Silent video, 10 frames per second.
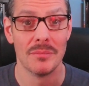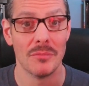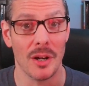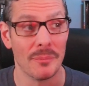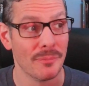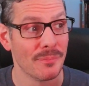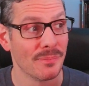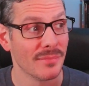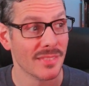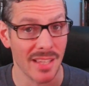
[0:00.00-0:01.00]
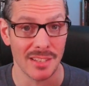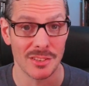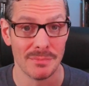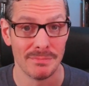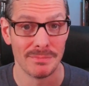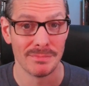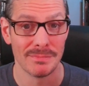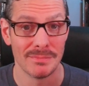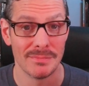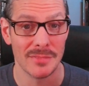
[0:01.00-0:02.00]
Well, thanks.
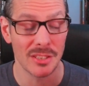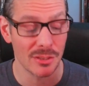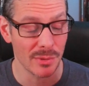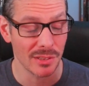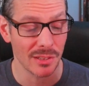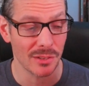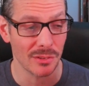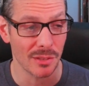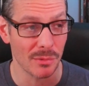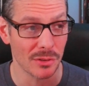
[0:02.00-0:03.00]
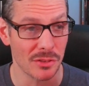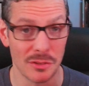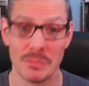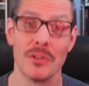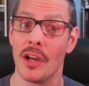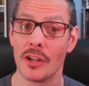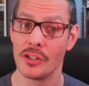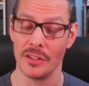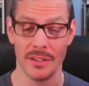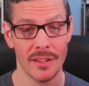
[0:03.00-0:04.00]
This has been Literally Books'
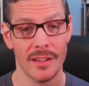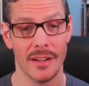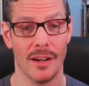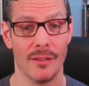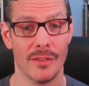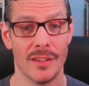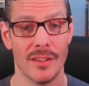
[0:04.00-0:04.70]
production of